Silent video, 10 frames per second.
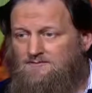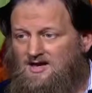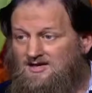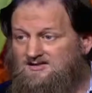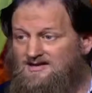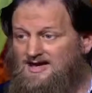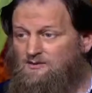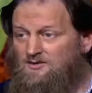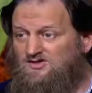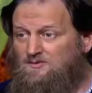His name
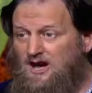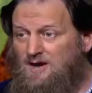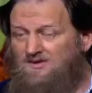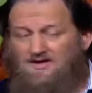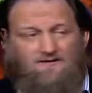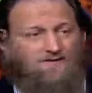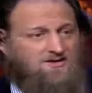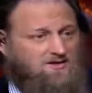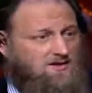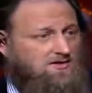was Muhammad al Fatih.